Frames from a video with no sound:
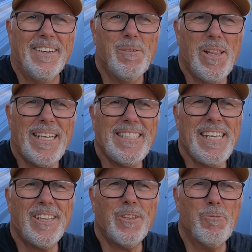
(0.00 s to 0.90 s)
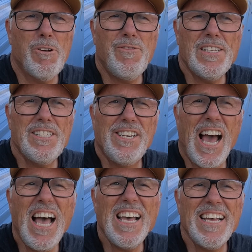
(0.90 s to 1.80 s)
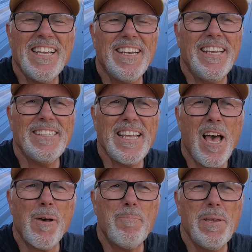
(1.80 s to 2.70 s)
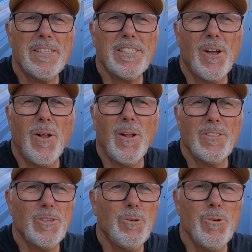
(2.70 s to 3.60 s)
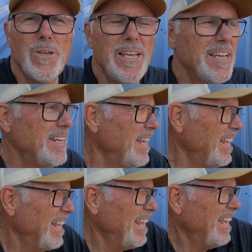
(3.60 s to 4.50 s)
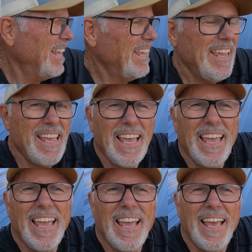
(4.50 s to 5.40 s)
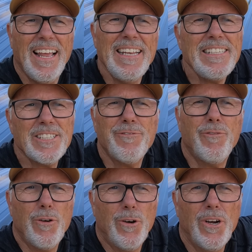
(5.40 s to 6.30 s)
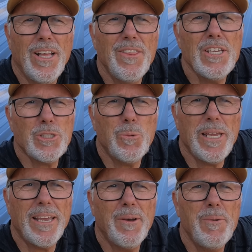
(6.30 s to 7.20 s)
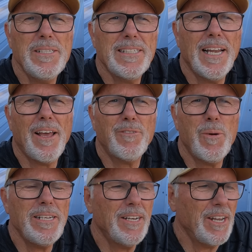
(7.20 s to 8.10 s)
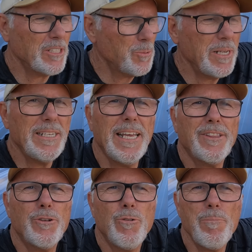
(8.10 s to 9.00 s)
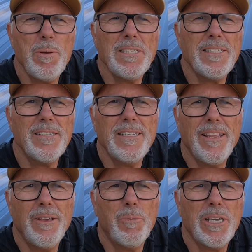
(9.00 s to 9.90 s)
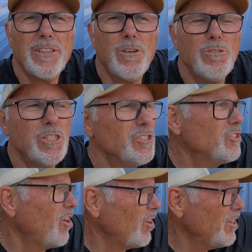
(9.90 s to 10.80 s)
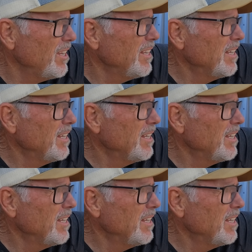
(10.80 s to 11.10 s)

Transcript: Well, that's it. The roof is done. It's up. It's all screwed in, at least for this week. We still have to wait till next week to get the trim pieces, and then we'll get those installed.